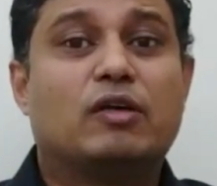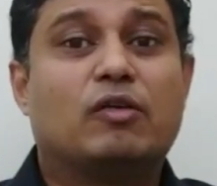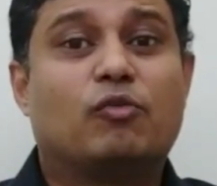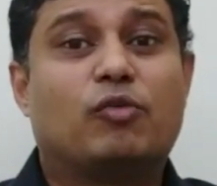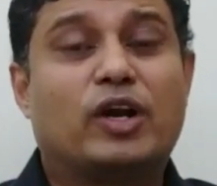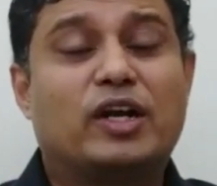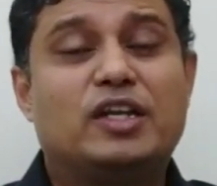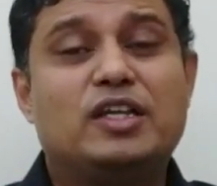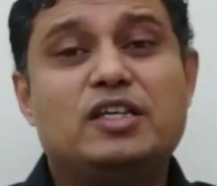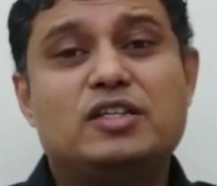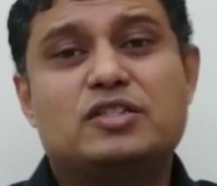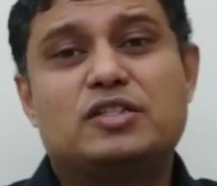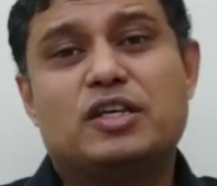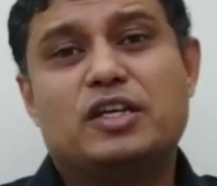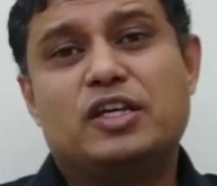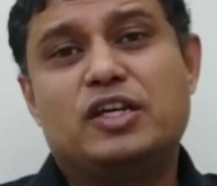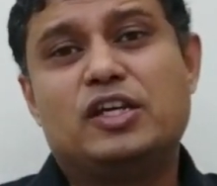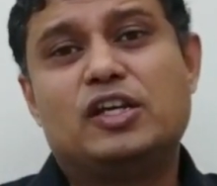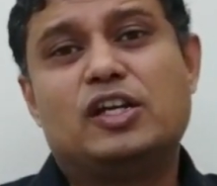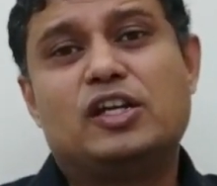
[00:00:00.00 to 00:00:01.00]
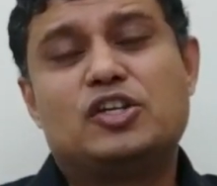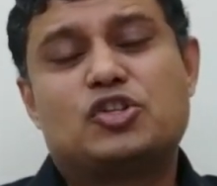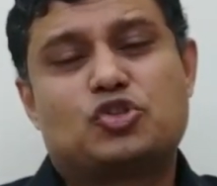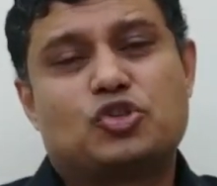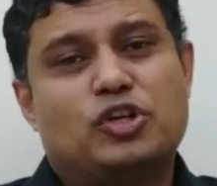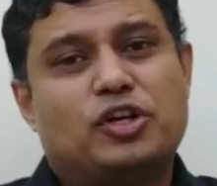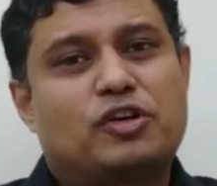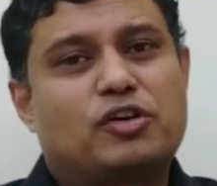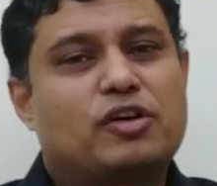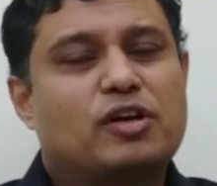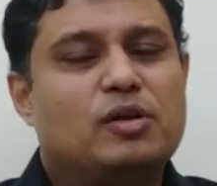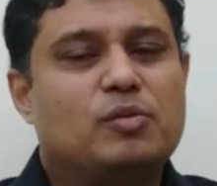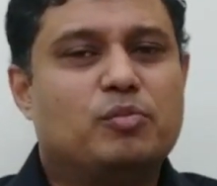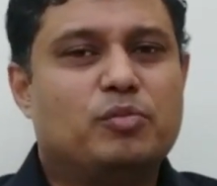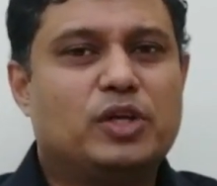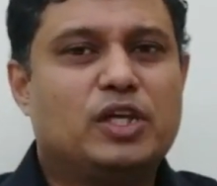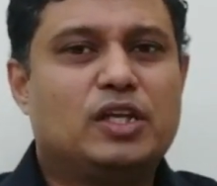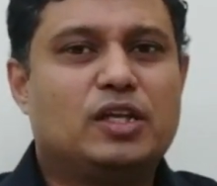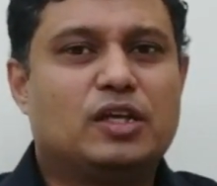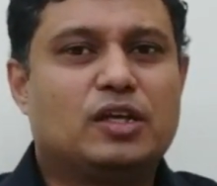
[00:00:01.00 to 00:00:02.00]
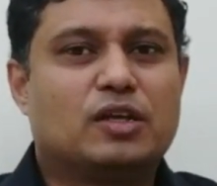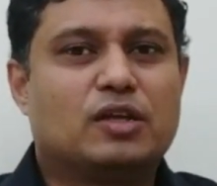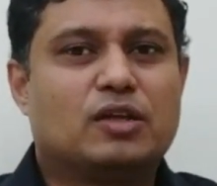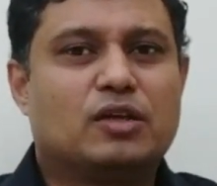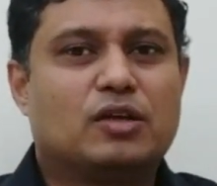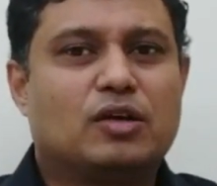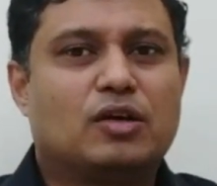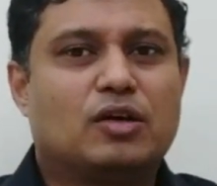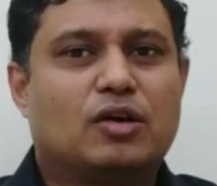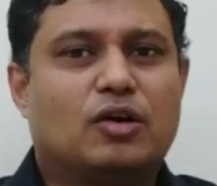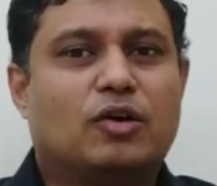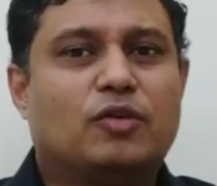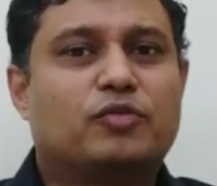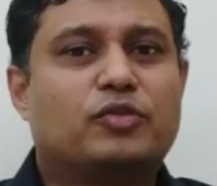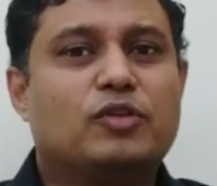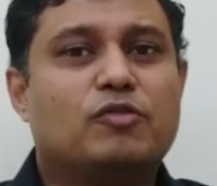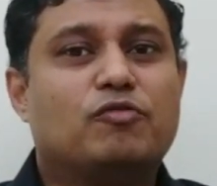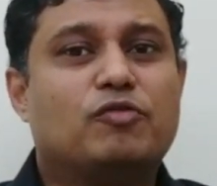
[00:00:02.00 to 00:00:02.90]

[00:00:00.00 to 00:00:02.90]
what is the English literal meaning of the